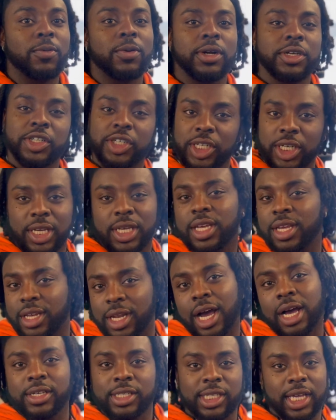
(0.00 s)
where she
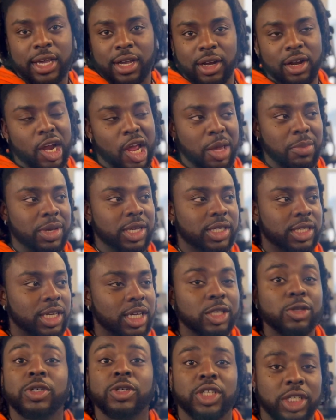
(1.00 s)
cannot say her
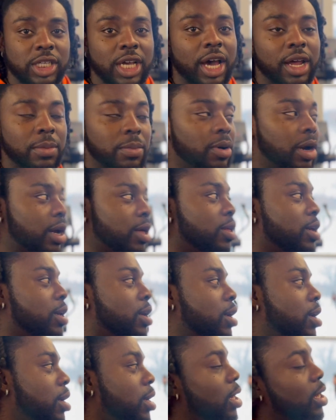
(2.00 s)
ABCs, where she's out of breath.
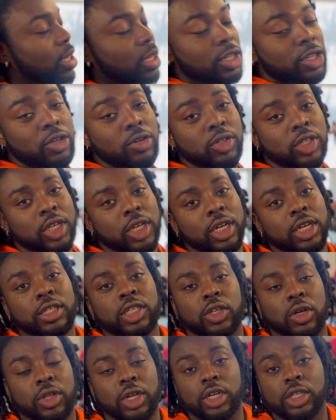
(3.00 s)
Usually,
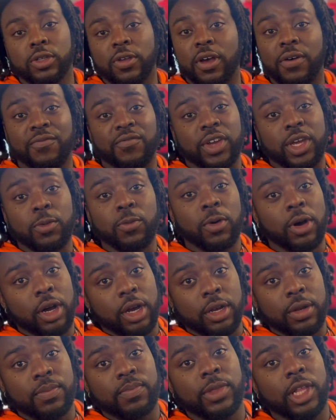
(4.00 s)
so there's a
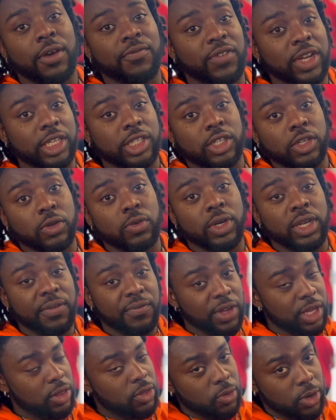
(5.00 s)
V1, a V2, and a
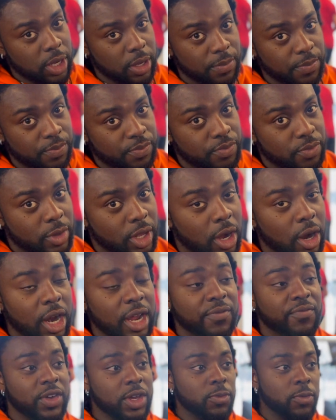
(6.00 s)
V3. All
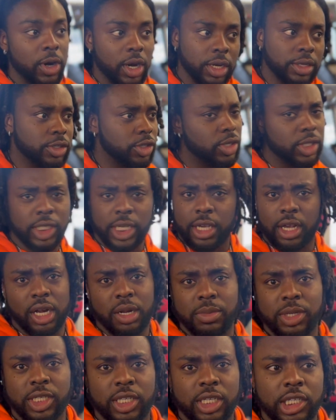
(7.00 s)
right, V1, you can say
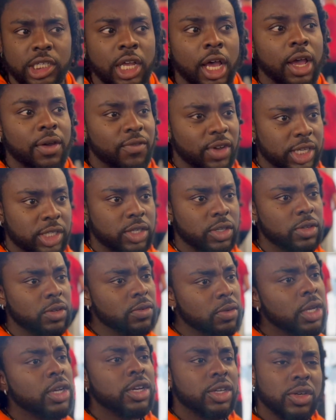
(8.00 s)
your ABCs. V2,
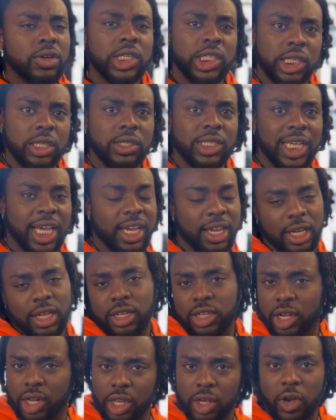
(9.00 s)
you can still say it.
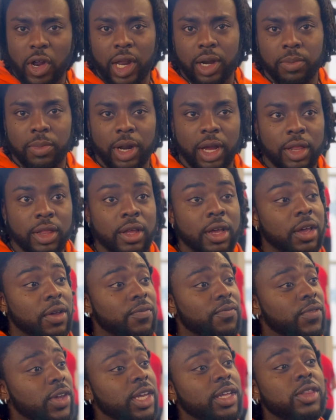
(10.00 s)
You're a little out of breath.
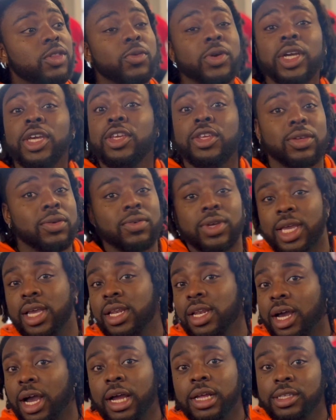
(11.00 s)
V3, you
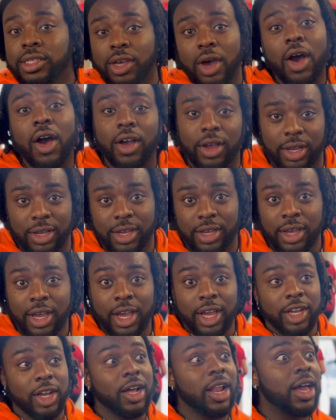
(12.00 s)
cannot talk.
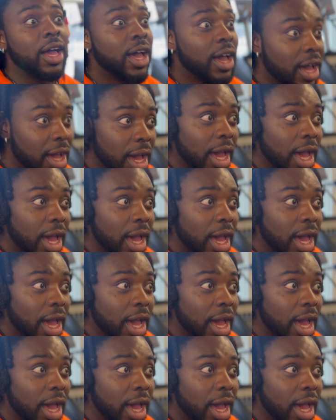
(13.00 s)
That's